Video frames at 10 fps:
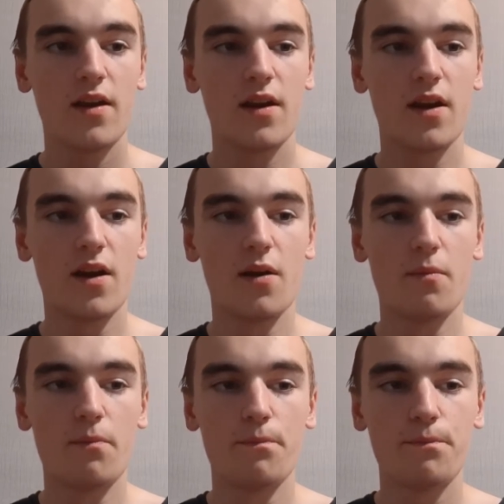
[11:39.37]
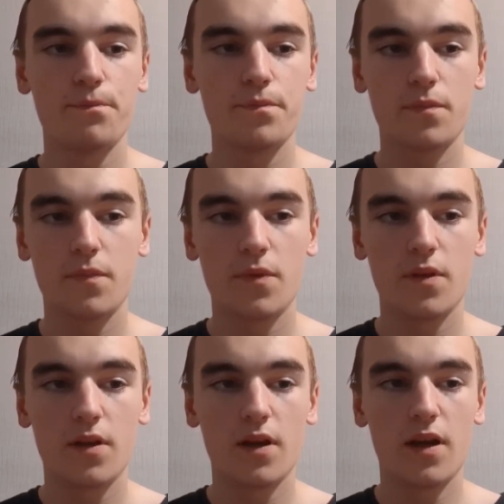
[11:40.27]
Um,
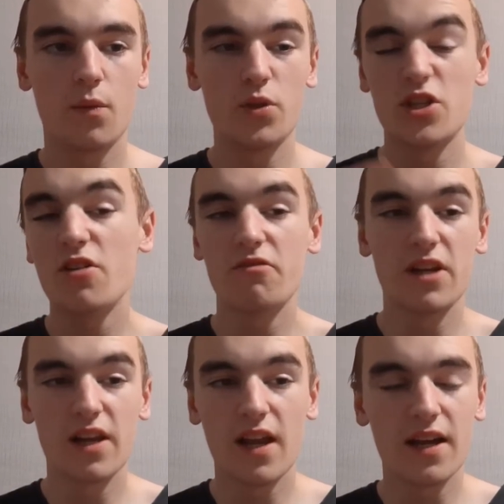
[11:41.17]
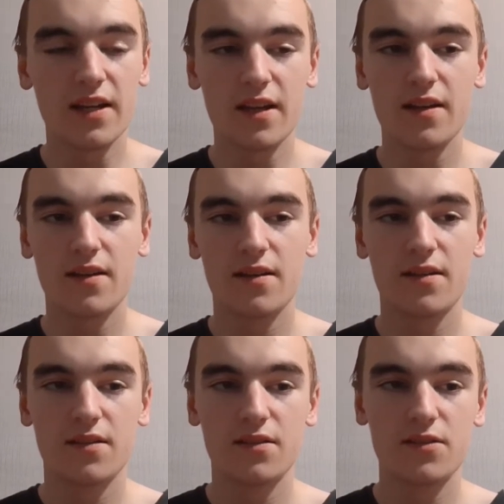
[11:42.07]
which I don't really like
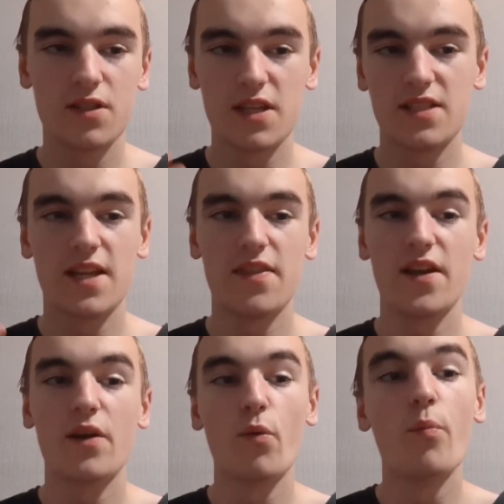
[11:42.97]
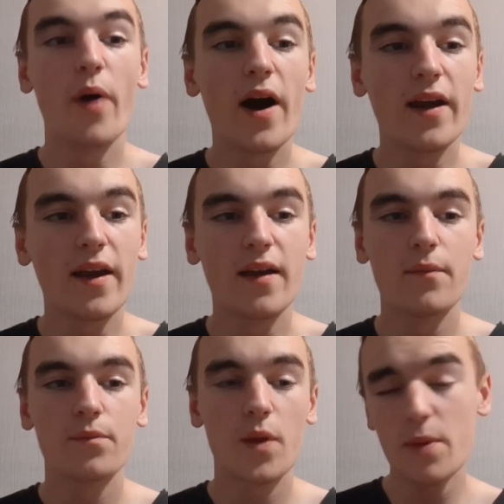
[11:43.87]
to the extent that I would buy it.
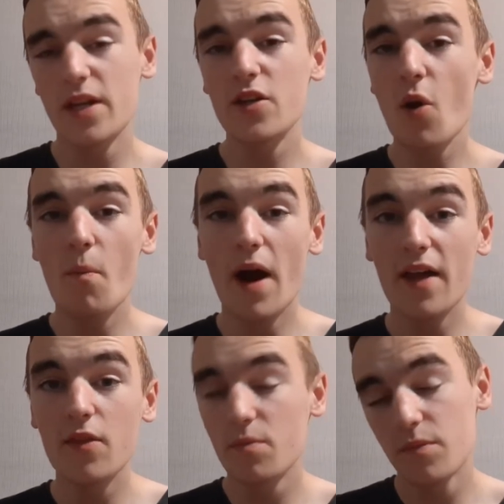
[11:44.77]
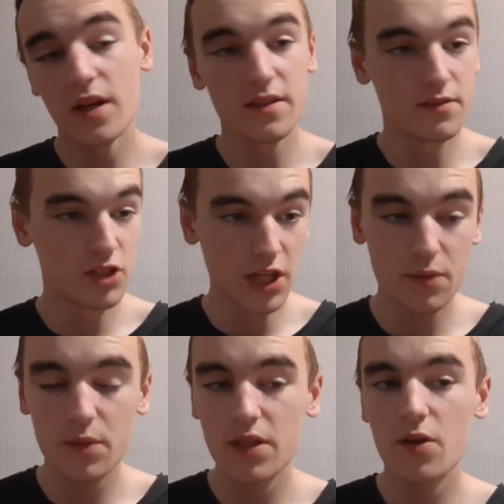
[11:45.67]
I mean, I don't mind them. I
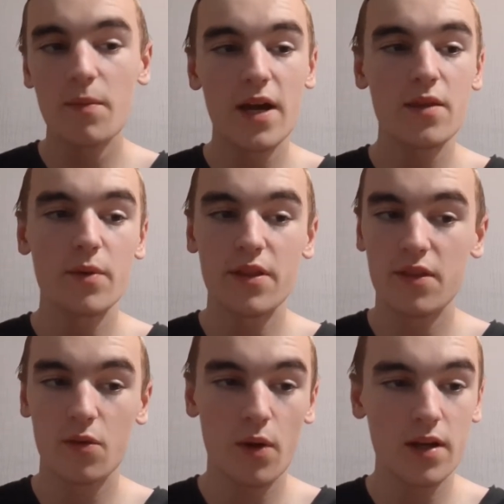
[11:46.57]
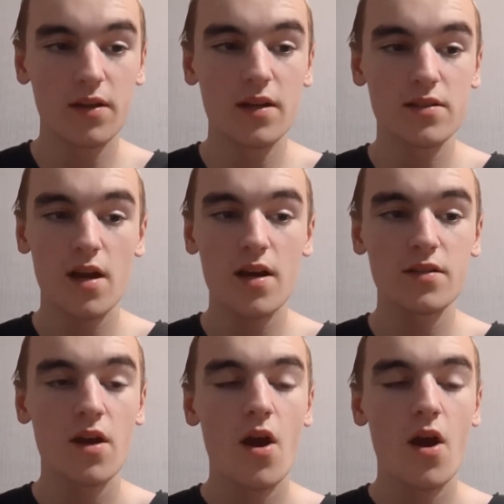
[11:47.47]
genuinely don't mind them. I think they're quite nice cars,